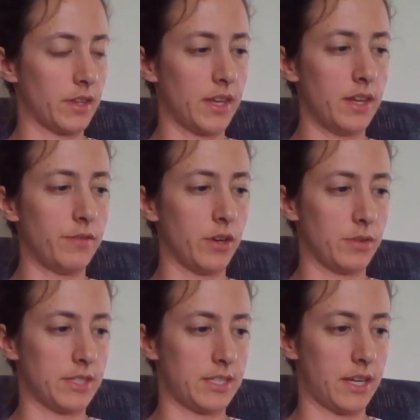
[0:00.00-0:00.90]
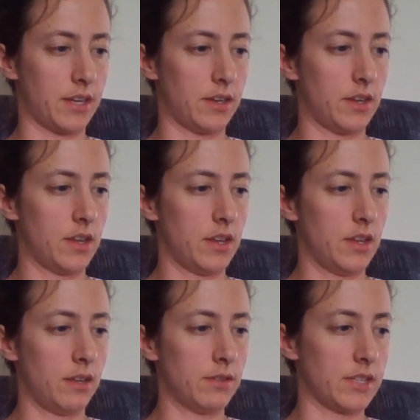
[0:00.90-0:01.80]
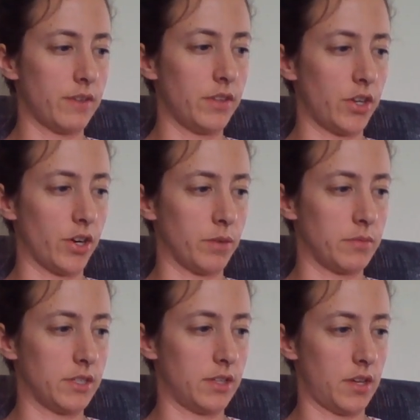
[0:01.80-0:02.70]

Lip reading: Avery was 10. He was heavily armed,